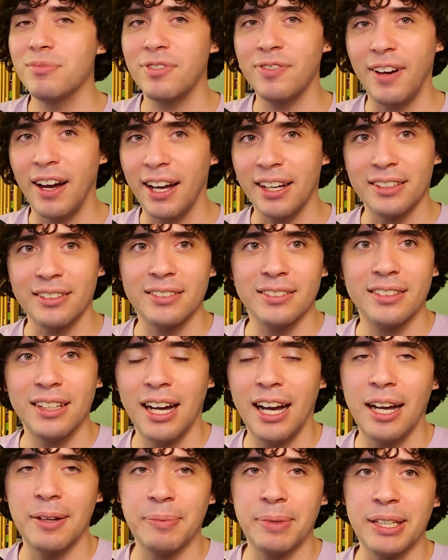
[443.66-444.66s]
Fine.
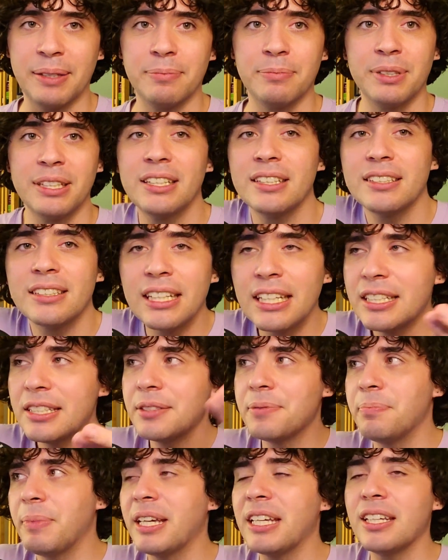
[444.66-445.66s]
I mean, but at
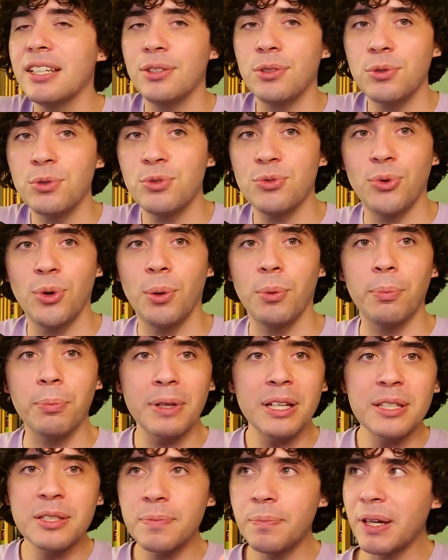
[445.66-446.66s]
least make it useful.
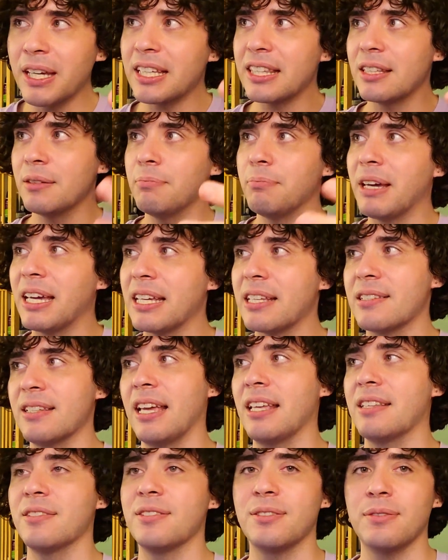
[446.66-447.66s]
At least make them make
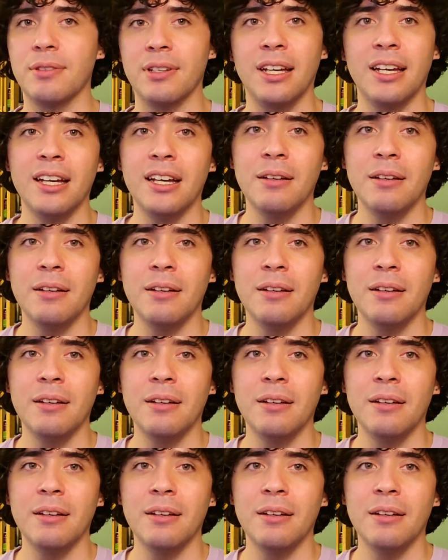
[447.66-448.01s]
sense.